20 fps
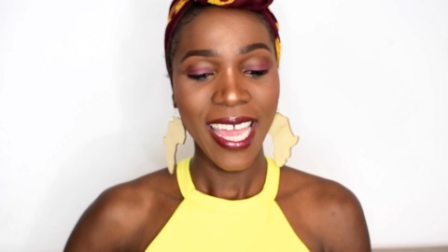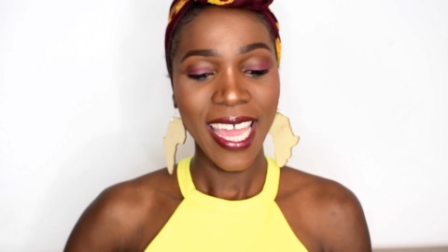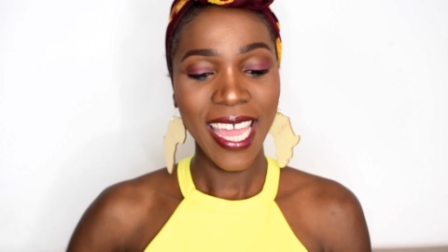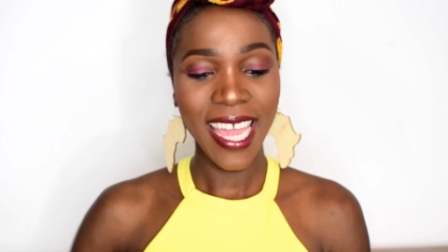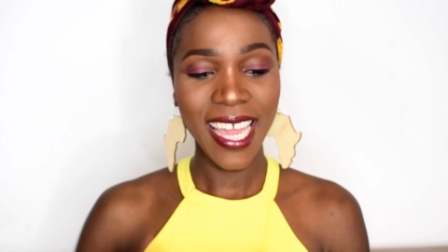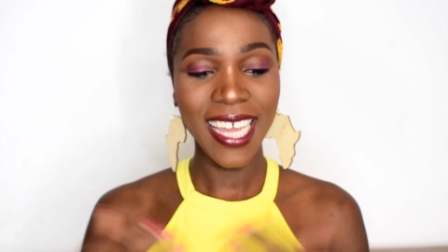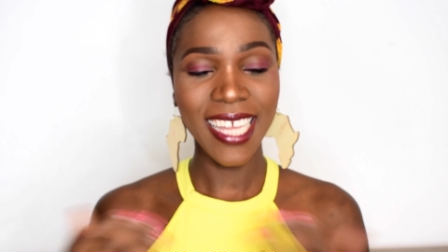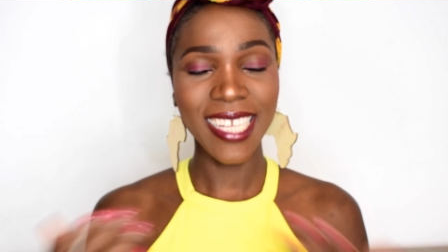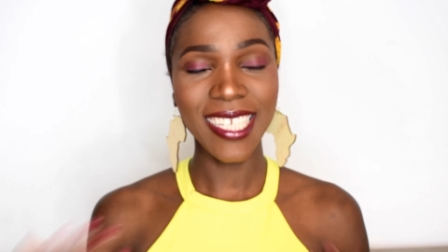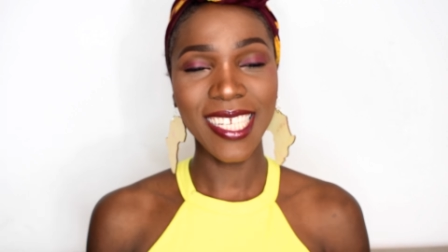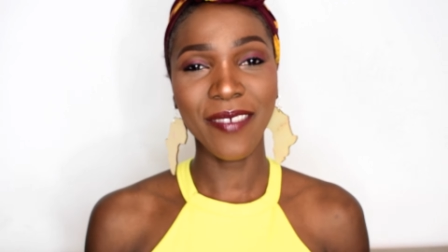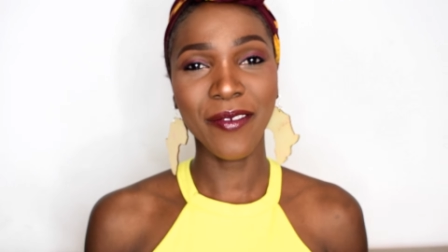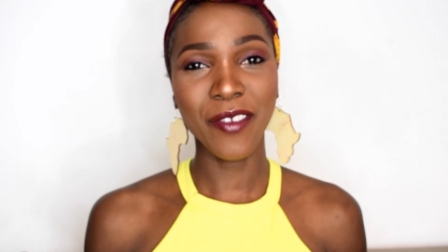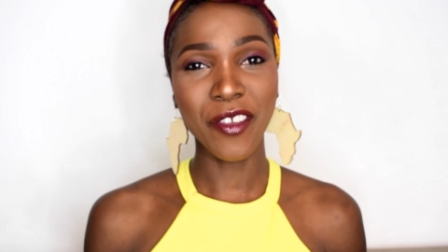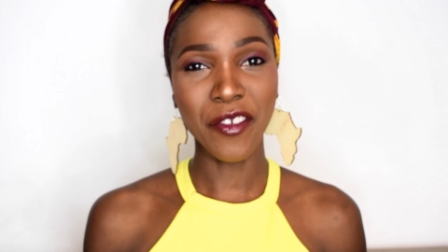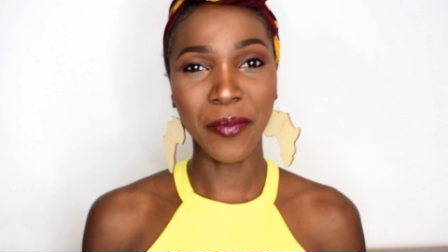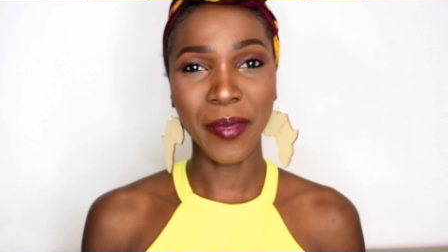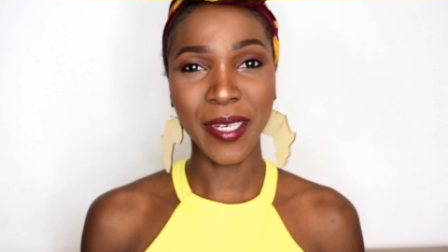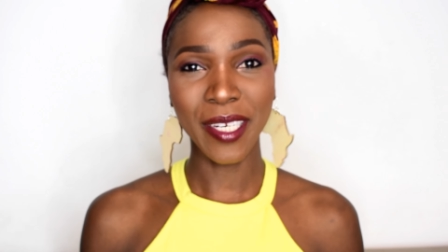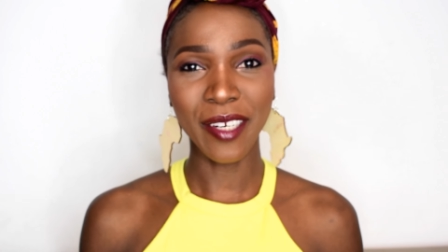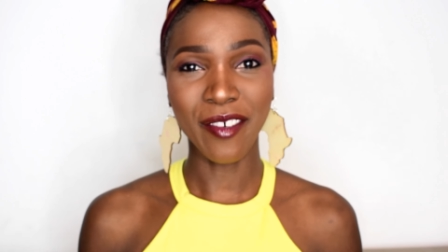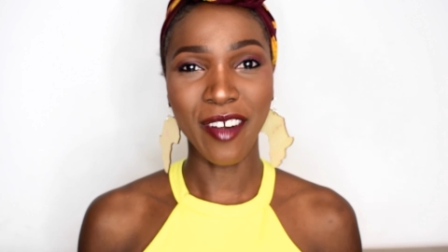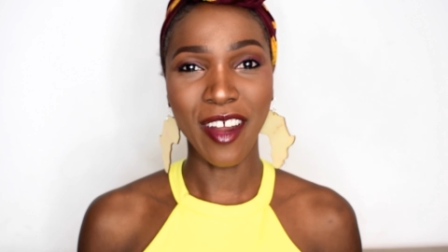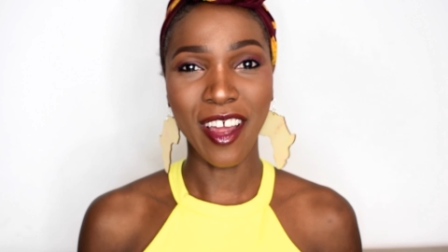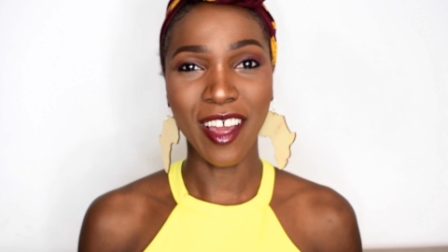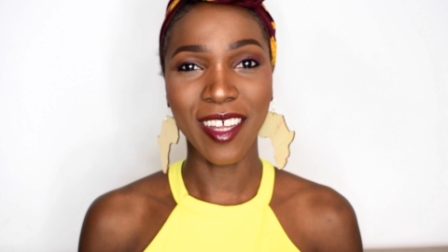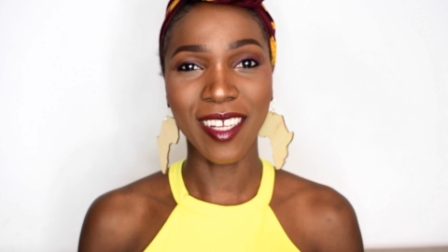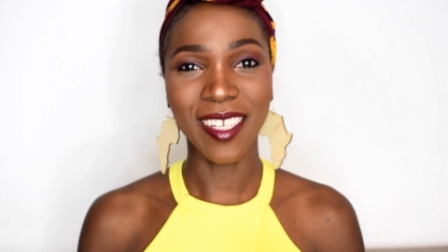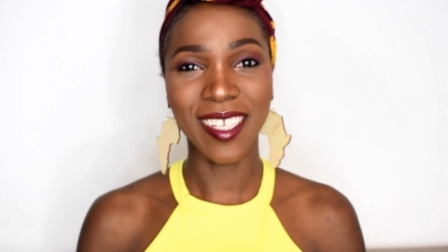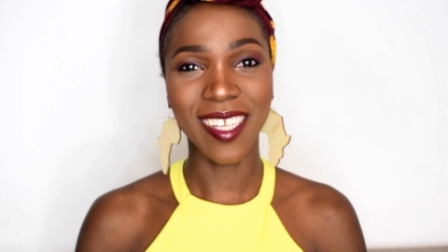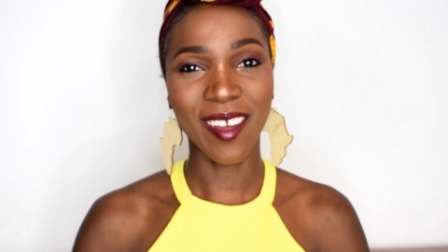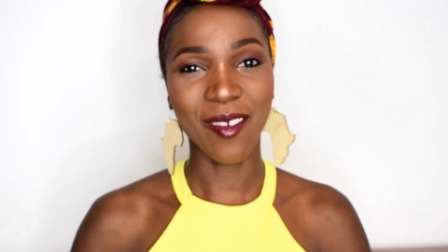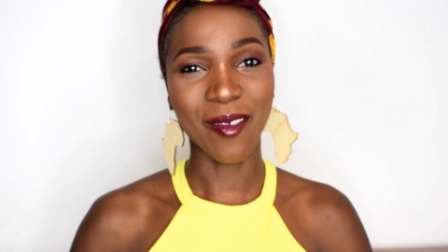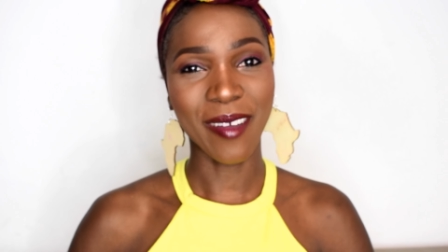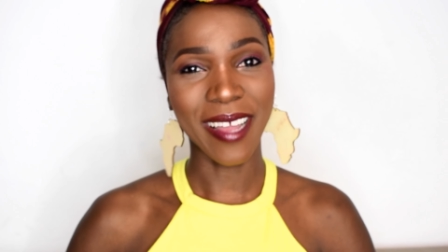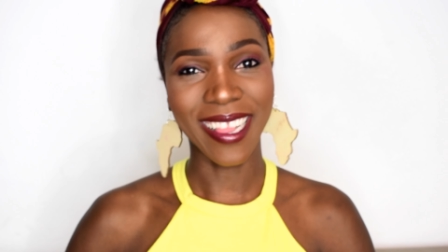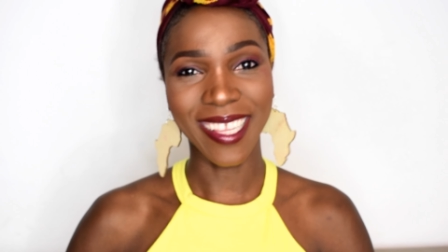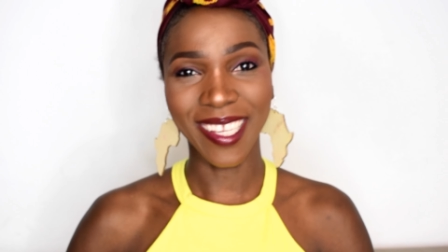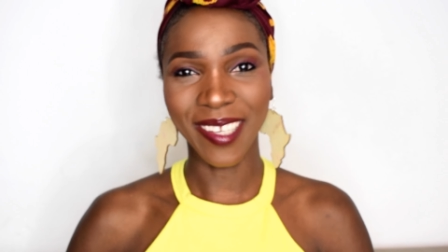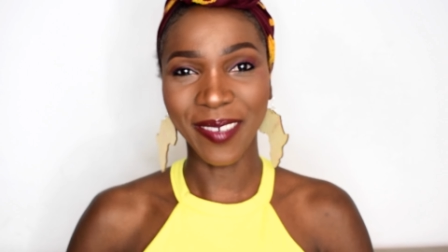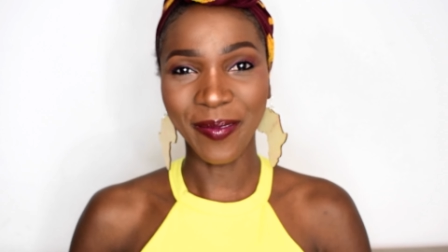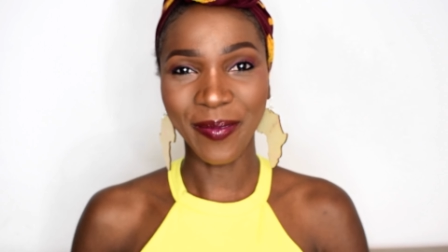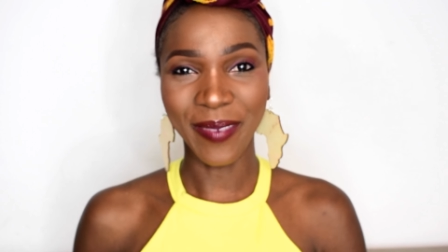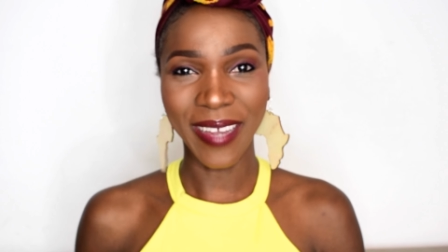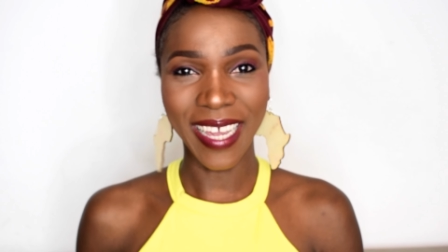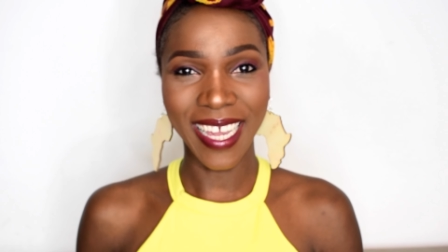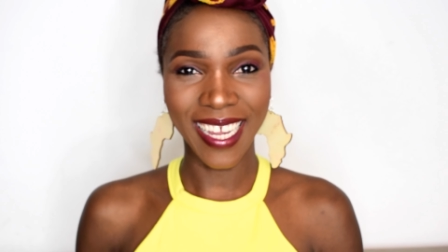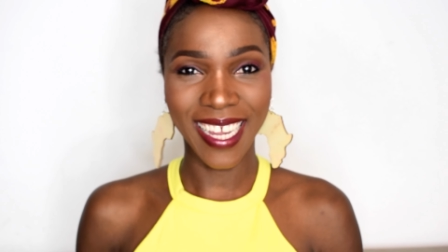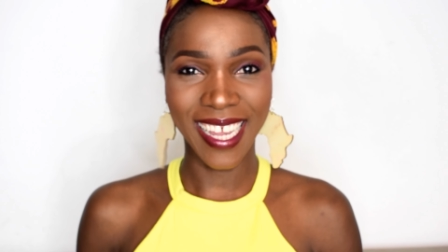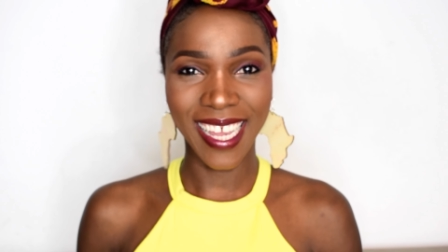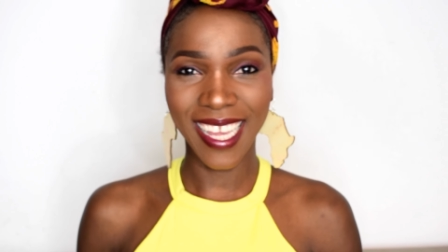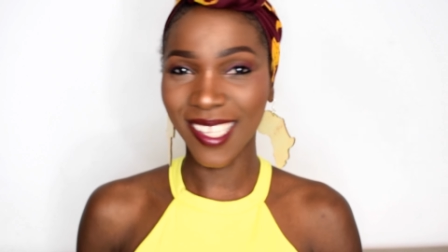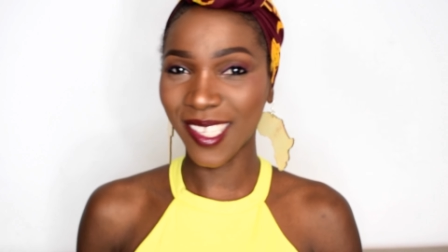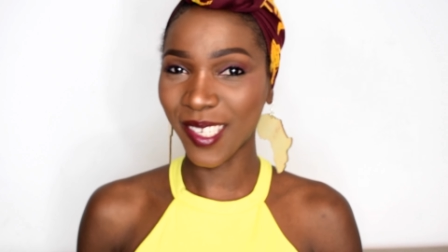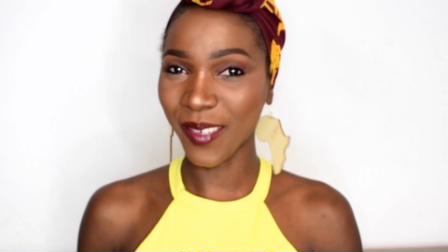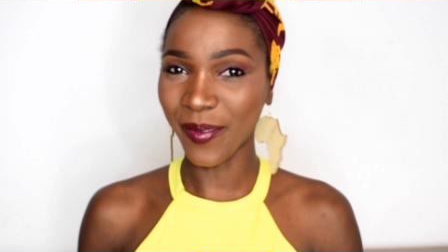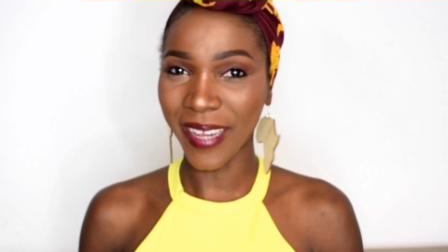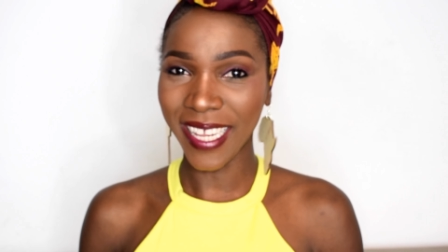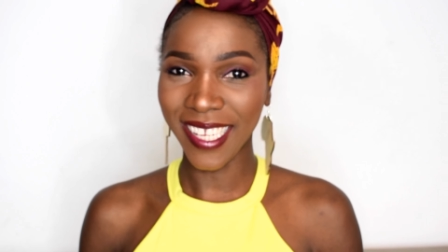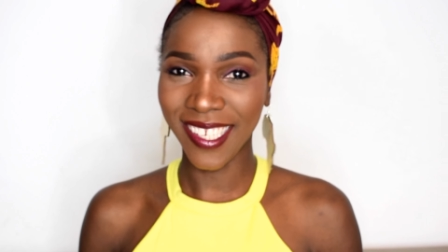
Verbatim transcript: and if you've been around welcome back to my